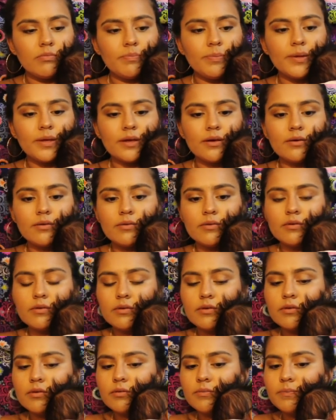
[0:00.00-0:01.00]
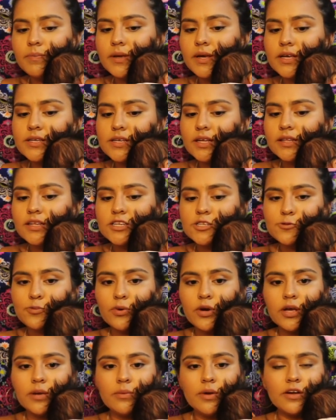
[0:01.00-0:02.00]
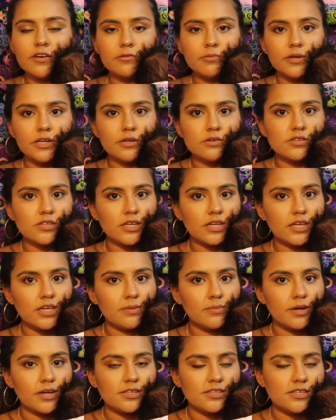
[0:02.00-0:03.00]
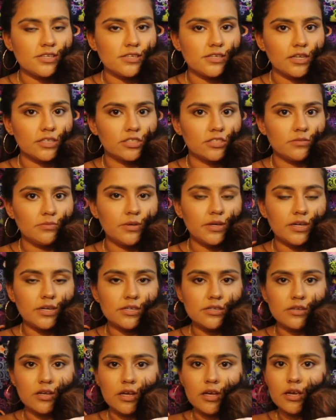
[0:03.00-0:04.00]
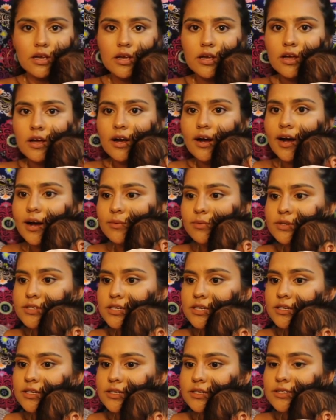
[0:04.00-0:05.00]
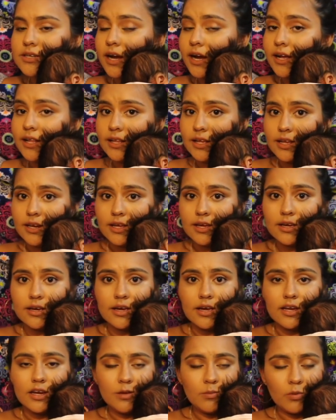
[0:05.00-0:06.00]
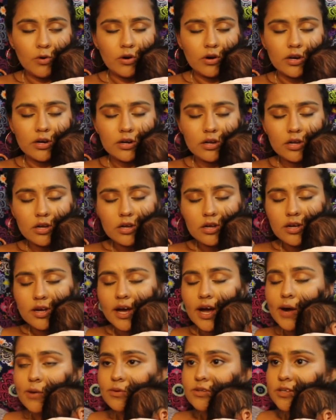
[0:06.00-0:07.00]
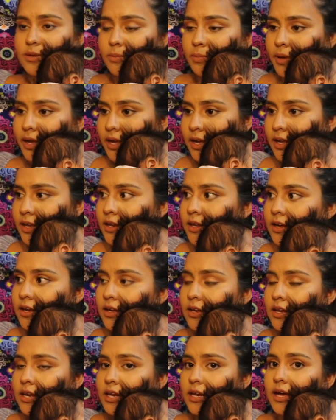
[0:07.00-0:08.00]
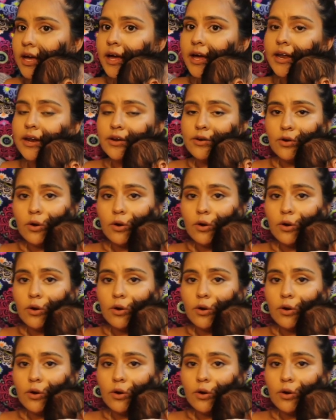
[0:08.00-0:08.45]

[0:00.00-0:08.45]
because at this point everybody was thinking about a C-section because, like, I wasn't dilating anymore. I was in pain. Nina had